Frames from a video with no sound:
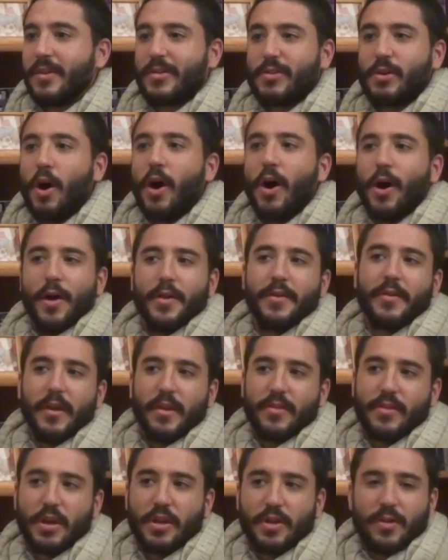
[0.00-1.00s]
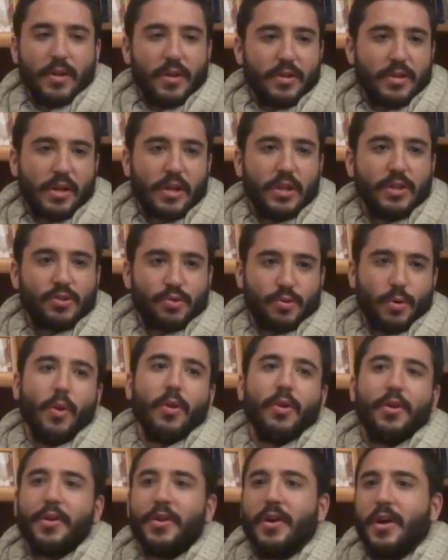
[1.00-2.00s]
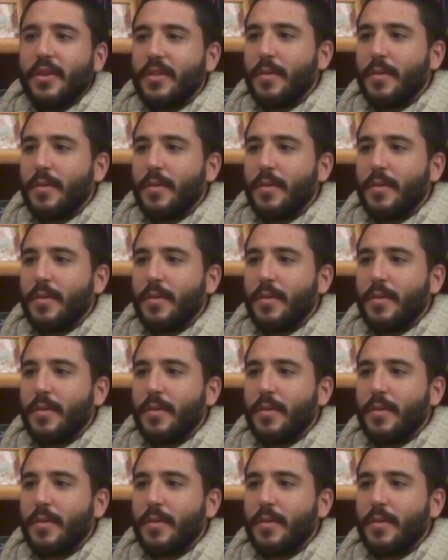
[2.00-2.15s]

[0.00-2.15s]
God, the controller,